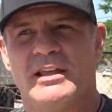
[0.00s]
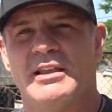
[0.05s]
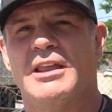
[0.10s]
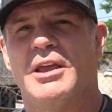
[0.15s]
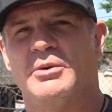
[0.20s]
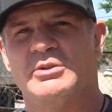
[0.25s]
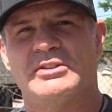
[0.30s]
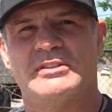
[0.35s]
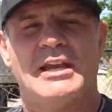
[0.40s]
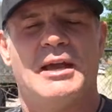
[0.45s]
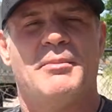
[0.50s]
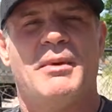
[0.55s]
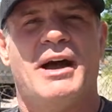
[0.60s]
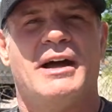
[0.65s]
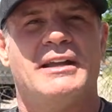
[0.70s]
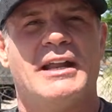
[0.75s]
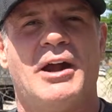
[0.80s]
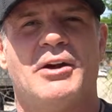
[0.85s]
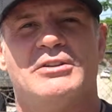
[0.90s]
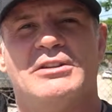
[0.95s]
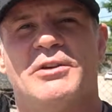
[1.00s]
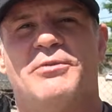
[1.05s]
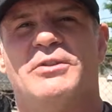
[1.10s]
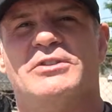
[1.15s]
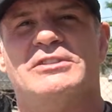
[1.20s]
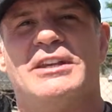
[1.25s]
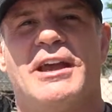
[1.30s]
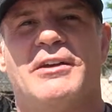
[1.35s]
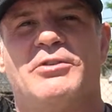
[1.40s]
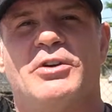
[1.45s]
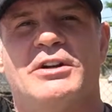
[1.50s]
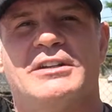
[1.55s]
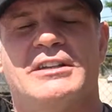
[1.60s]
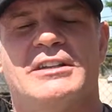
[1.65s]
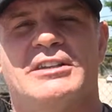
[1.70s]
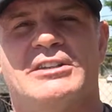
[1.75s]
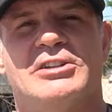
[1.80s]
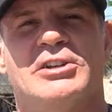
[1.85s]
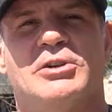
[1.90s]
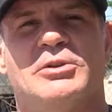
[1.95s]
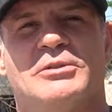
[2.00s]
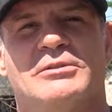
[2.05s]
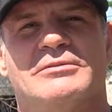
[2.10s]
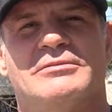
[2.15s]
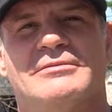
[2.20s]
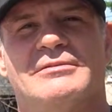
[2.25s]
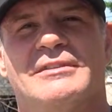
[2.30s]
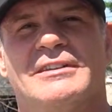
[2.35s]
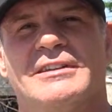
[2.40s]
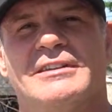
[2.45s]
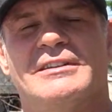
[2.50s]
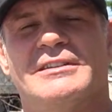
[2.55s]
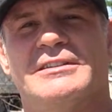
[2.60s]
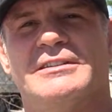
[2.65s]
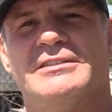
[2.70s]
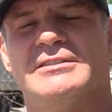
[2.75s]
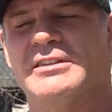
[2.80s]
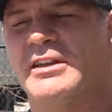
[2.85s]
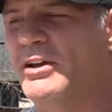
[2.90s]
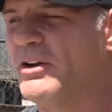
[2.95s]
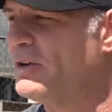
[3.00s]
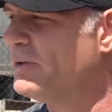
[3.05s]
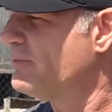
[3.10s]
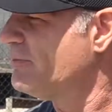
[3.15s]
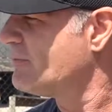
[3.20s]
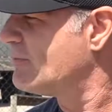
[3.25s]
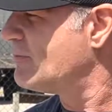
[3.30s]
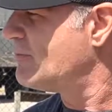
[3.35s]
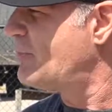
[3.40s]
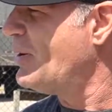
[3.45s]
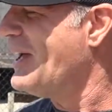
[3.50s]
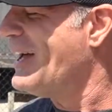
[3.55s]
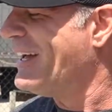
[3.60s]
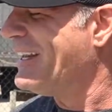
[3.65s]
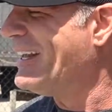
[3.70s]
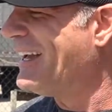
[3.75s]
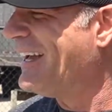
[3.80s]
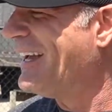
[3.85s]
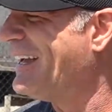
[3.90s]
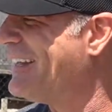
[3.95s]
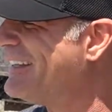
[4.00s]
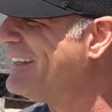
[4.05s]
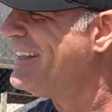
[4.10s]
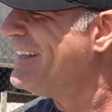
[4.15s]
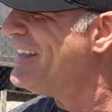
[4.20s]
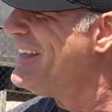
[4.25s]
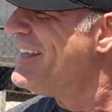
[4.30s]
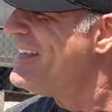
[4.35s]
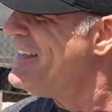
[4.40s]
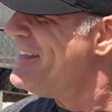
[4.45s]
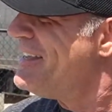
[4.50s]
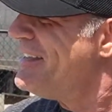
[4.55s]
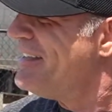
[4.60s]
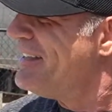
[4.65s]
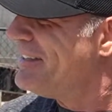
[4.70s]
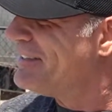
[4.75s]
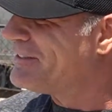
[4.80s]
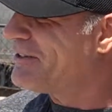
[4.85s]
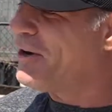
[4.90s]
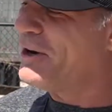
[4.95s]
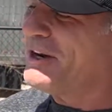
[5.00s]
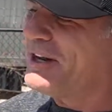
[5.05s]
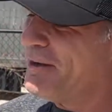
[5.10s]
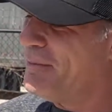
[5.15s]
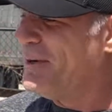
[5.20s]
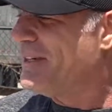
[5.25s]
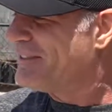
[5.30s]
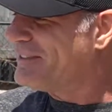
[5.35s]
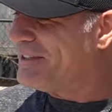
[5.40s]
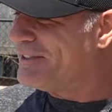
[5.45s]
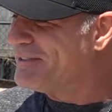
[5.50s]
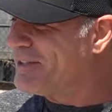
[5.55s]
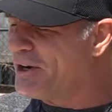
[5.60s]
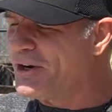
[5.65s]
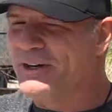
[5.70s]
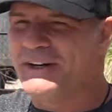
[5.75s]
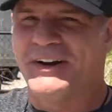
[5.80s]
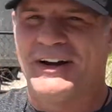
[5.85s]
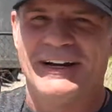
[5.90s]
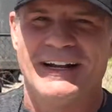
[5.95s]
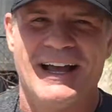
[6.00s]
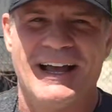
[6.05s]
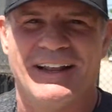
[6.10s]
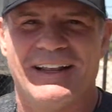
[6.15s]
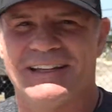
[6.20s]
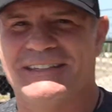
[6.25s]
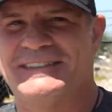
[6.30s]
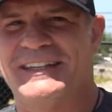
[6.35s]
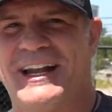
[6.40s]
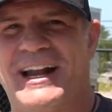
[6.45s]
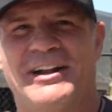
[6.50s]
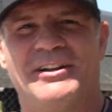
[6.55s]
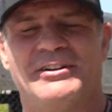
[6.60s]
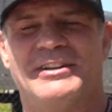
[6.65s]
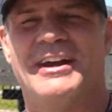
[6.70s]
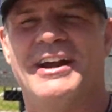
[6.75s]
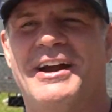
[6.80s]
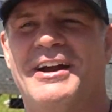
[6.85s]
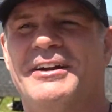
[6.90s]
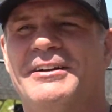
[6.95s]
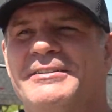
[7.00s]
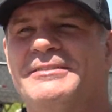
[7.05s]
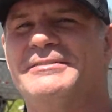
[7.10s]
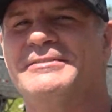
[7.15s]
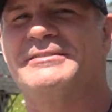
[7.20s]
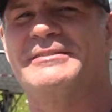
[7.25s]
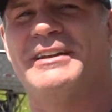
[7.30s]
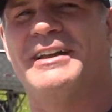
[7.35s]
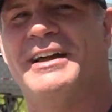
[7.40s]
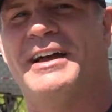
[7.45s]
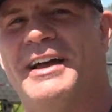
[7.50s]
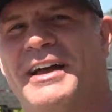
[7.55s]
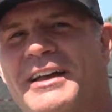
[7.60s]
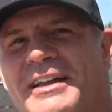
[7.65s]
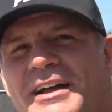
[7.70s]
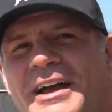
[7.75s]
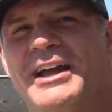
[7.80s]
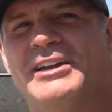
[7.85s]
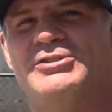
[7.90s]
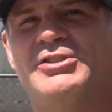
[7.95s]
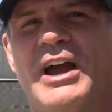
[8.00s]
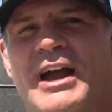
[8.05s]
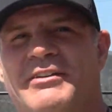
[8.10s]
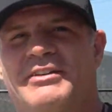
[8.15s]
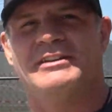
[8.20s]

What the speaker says: it was a 10 mile an hour difference after I did the tune. So, this car, I mean, it's a little dirty right now. Like I said, I don't care. I drive